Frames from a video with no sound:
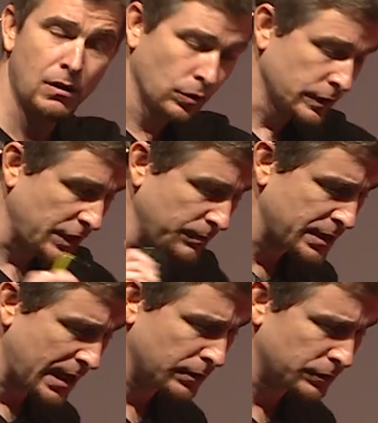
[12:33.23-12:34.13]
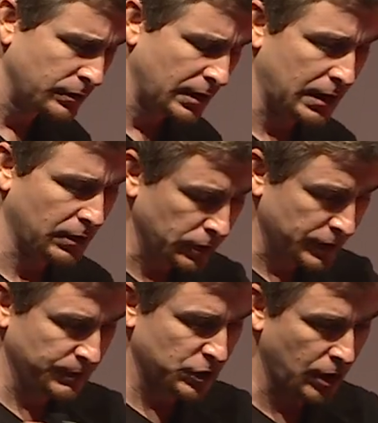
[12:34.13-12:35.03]
All the teams gathered, uh, all
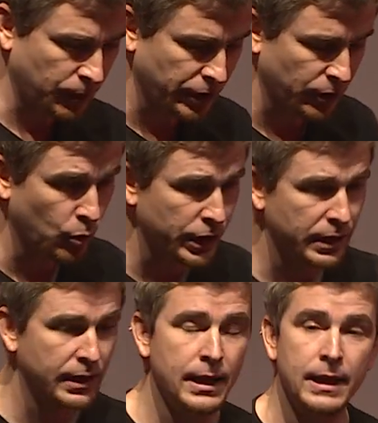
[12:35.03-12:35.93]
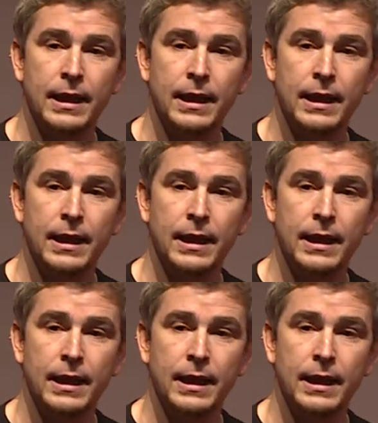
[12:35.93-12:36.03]
the teams stop while they're working,